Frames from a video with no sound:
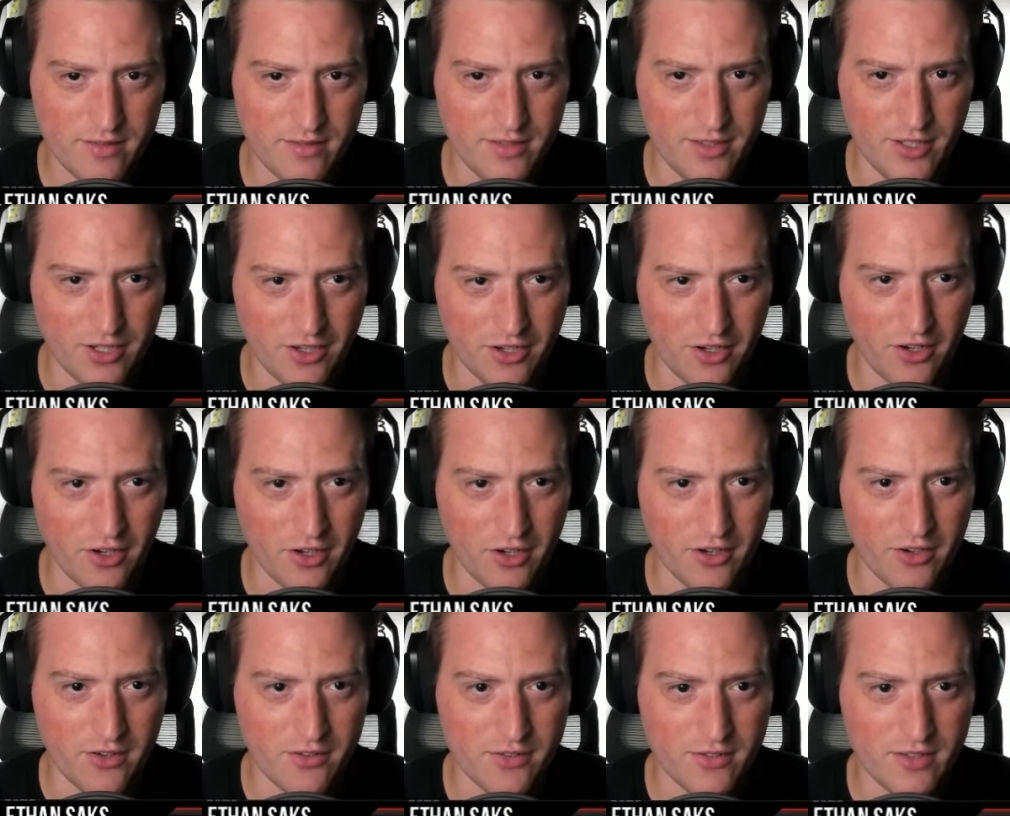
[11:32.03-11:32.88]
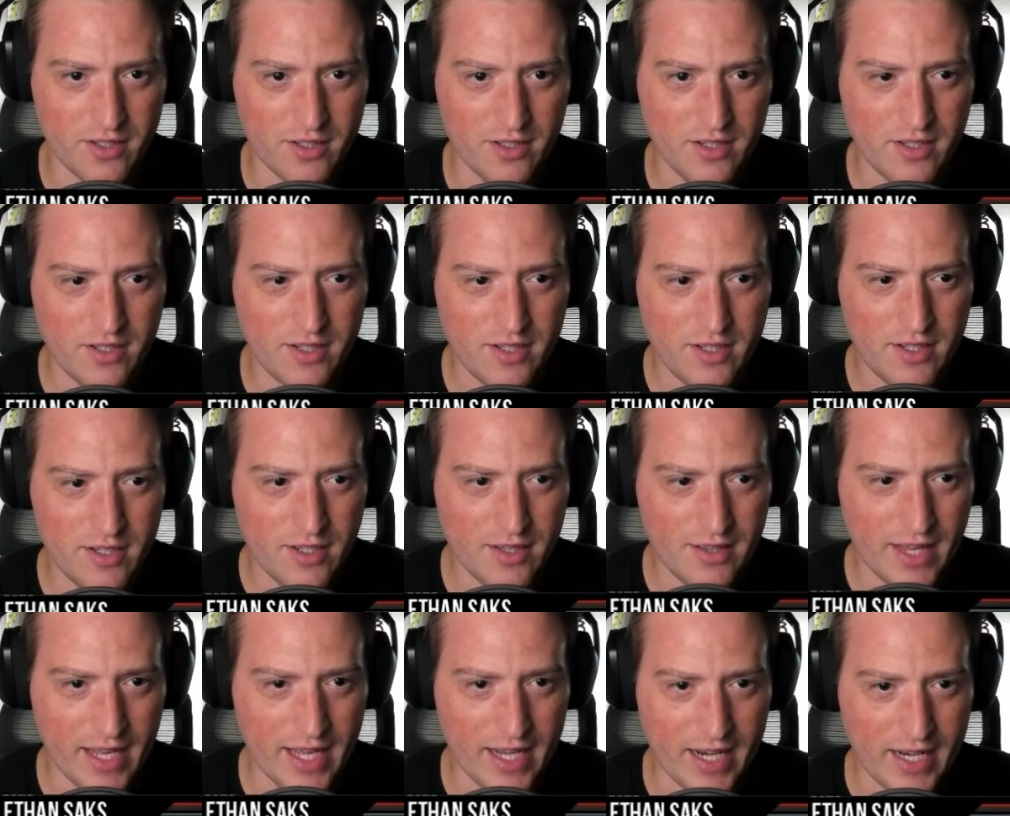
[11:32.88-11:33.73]
No, no, no.
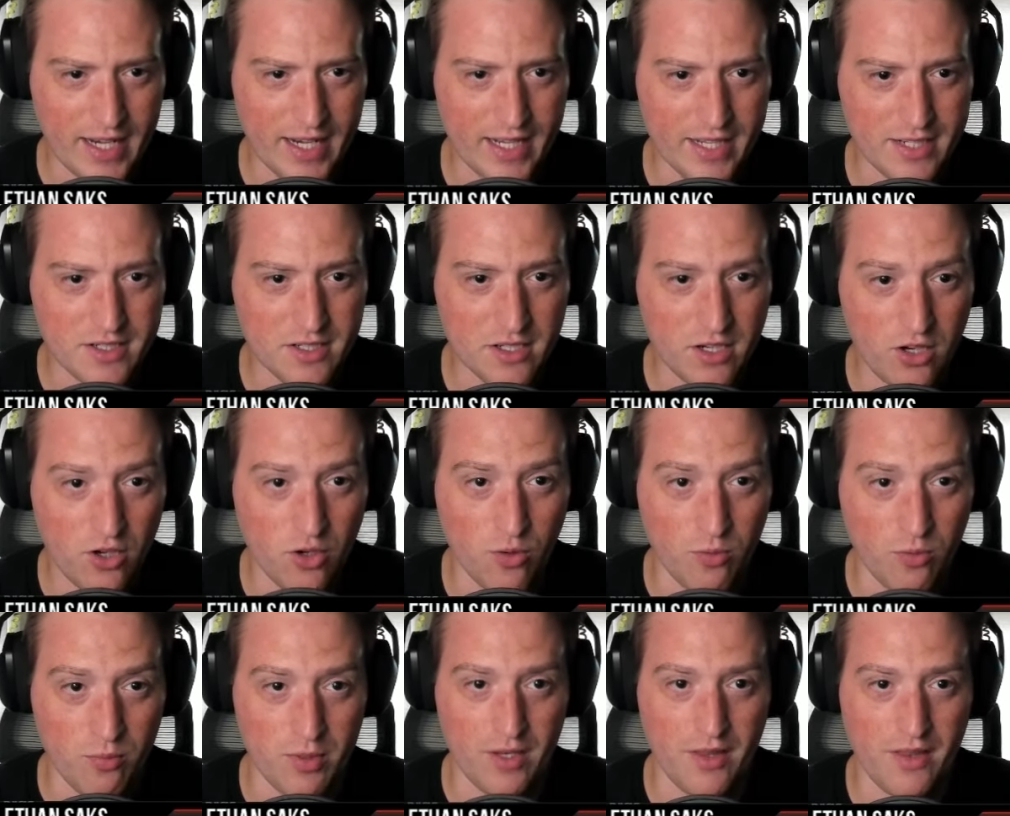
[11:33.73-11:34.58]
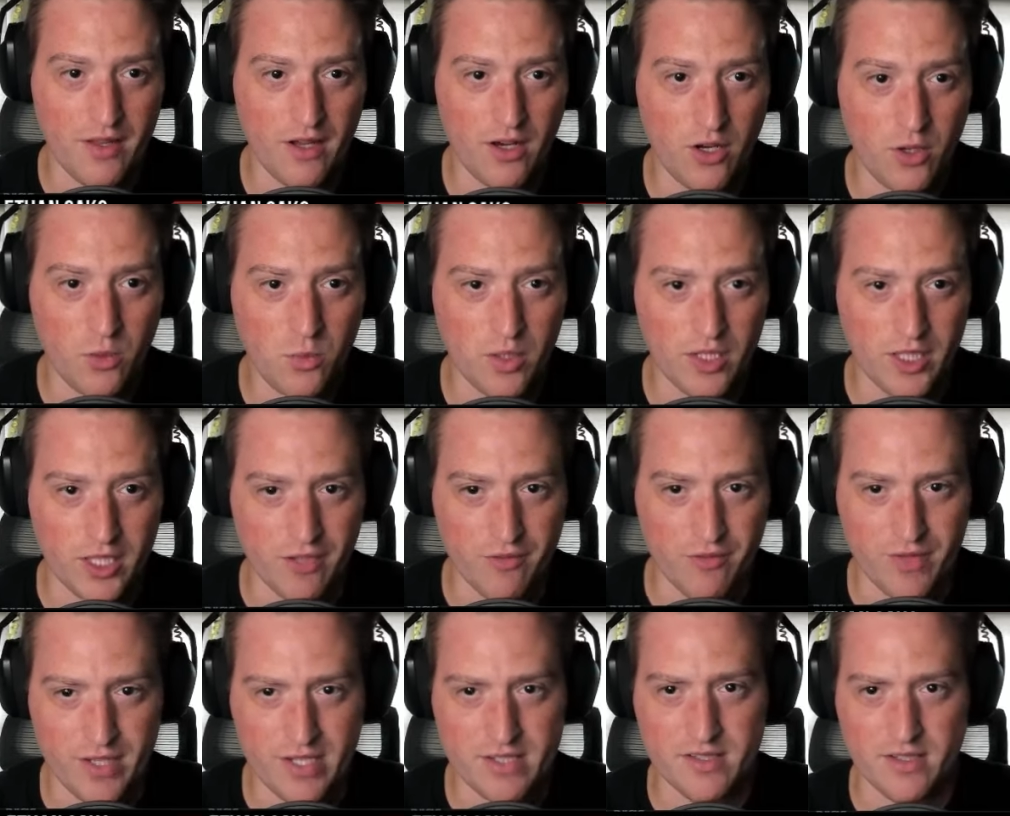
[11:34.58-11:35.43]
That ain't it. Oh, but Unwilling
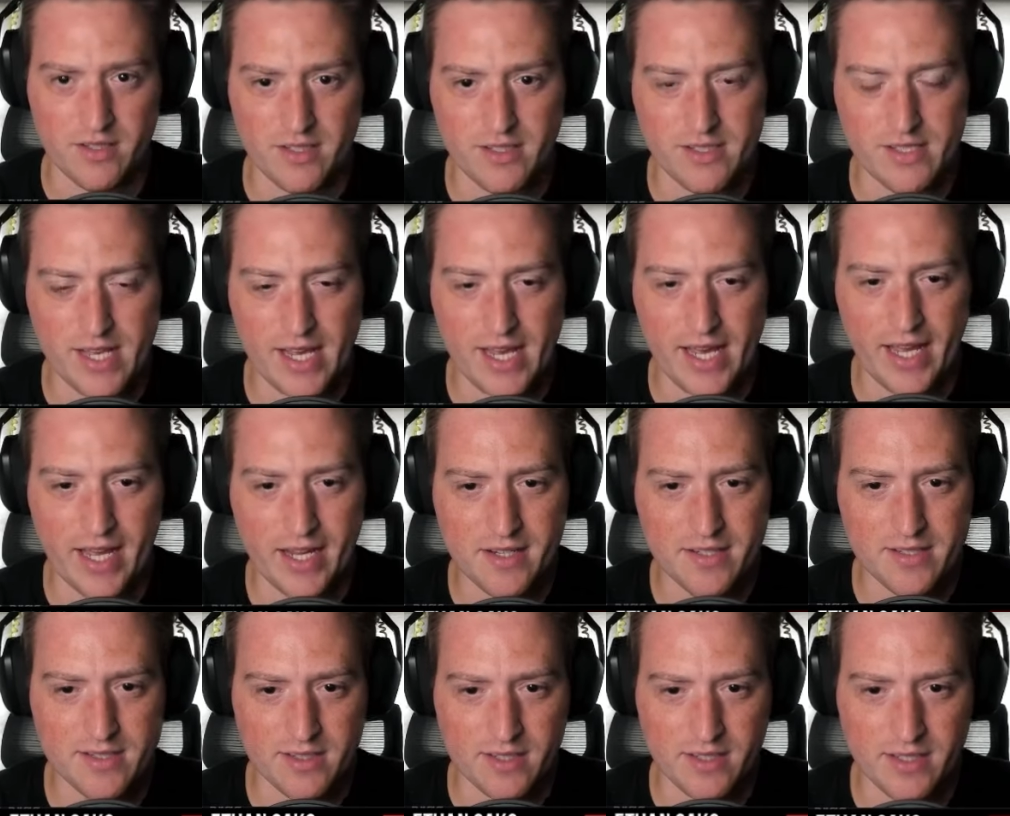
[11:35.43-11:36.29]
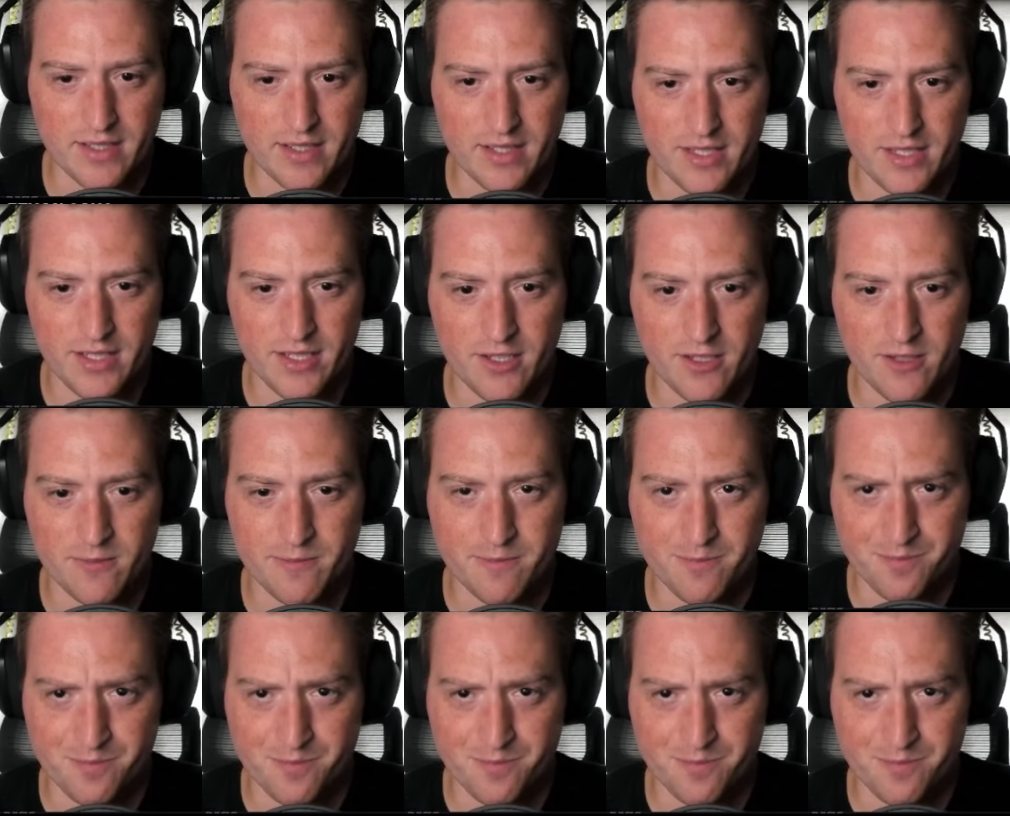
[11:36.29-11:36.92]
Vessel is excellent here.